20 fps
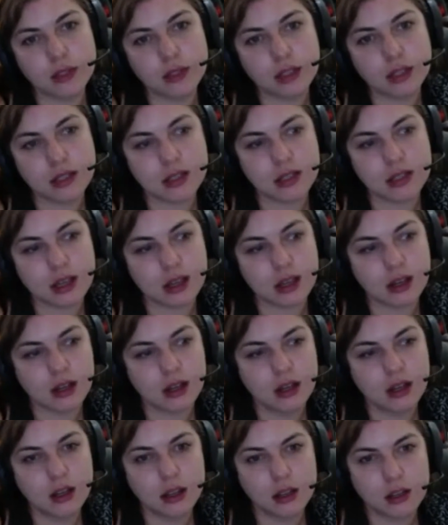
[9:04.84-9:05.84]
is that,
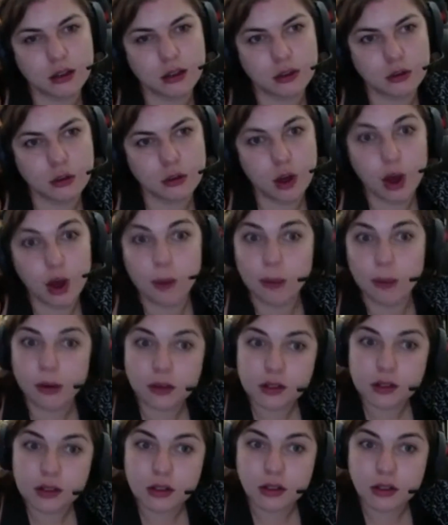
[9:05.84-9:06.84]
you know,
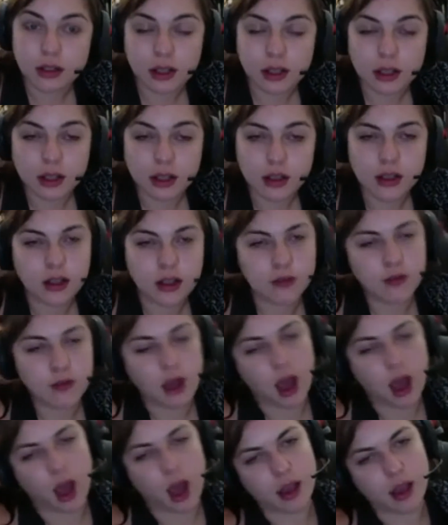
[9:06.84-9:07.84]
personally, if
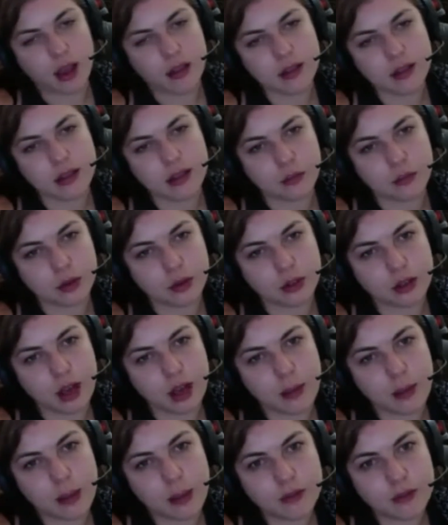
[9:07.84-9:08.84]
I had someone come
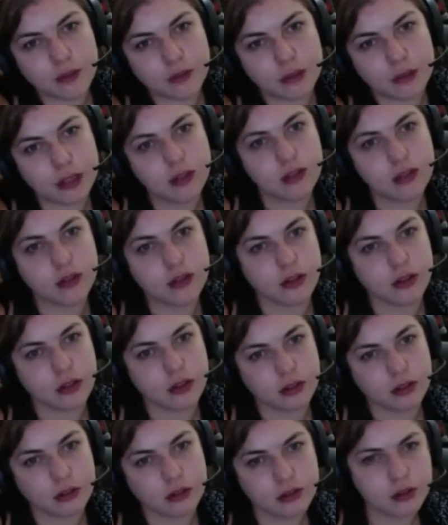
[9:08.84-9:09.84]
after me,
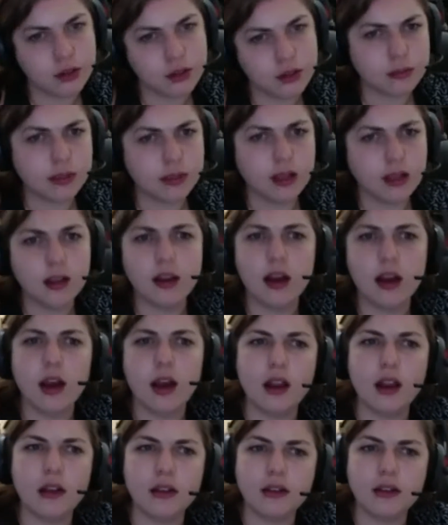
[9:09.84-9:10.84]
starting to shoot me
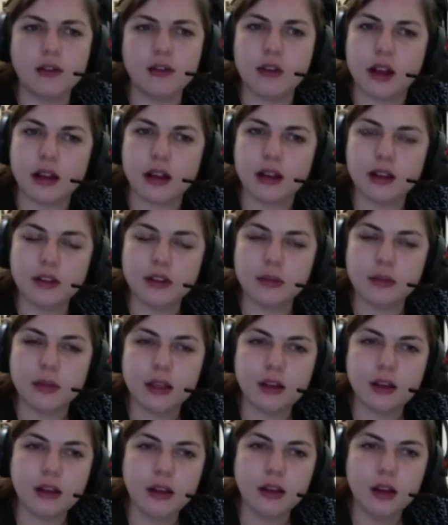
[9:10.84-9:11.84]
and try and kill
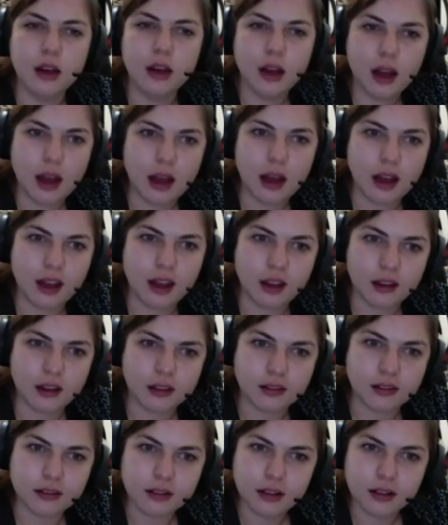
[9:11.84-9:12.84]
me and
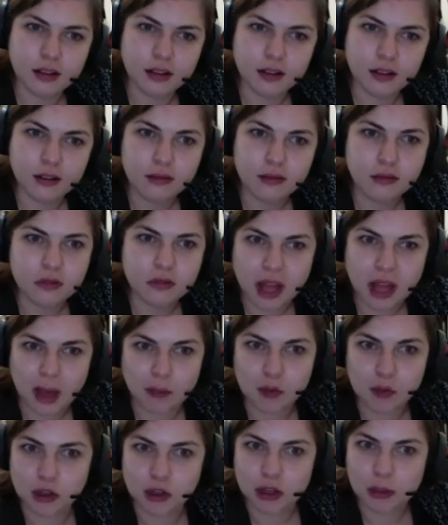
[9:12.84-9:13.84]

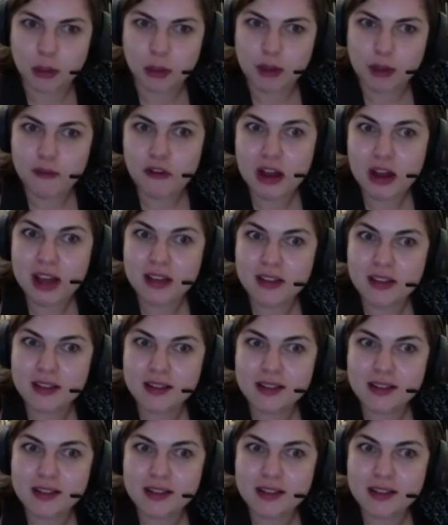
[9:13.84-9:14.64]
capturing my friends,